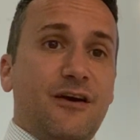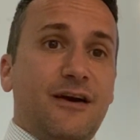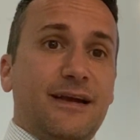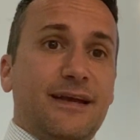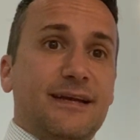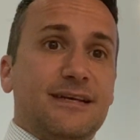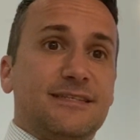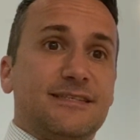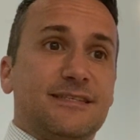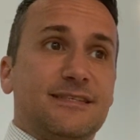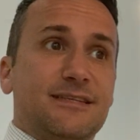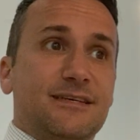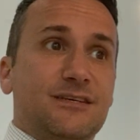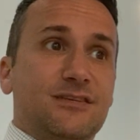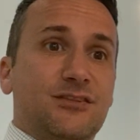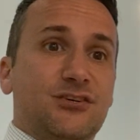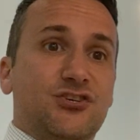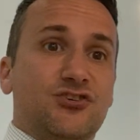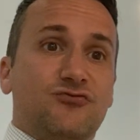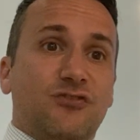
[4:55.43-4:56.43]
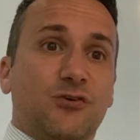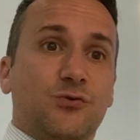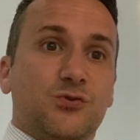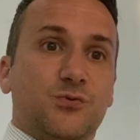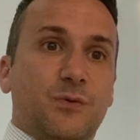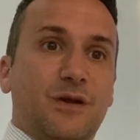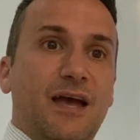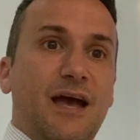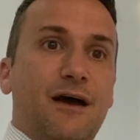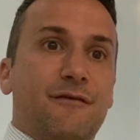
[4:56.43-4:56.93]
I guess, the struggles
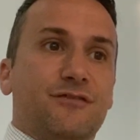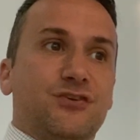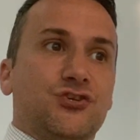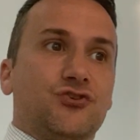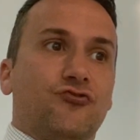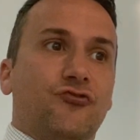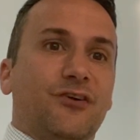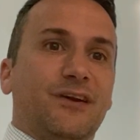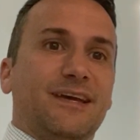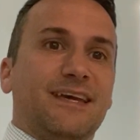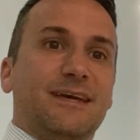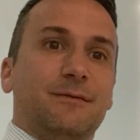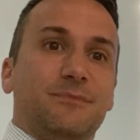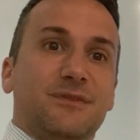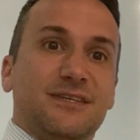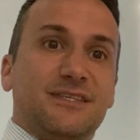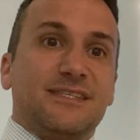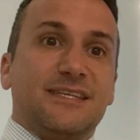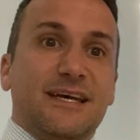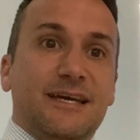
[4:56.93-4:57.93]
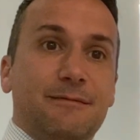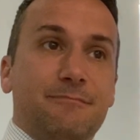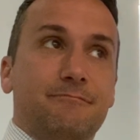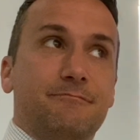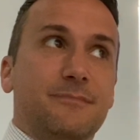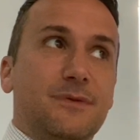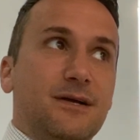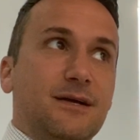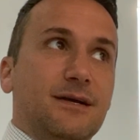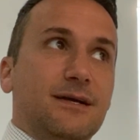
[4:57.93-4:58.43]
we have in trying to keep the
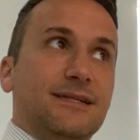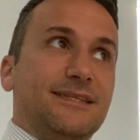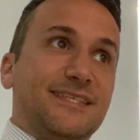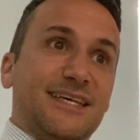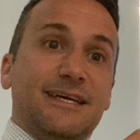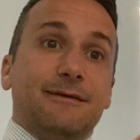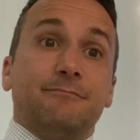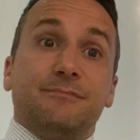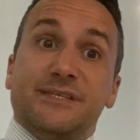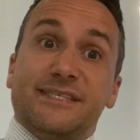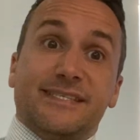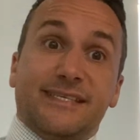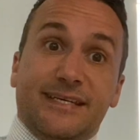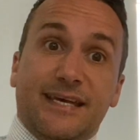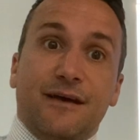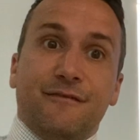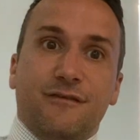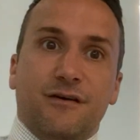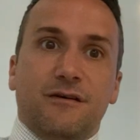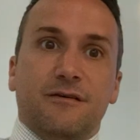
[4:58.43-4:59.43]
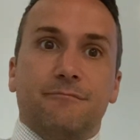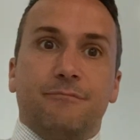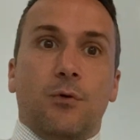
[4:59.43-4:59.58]
same teams together,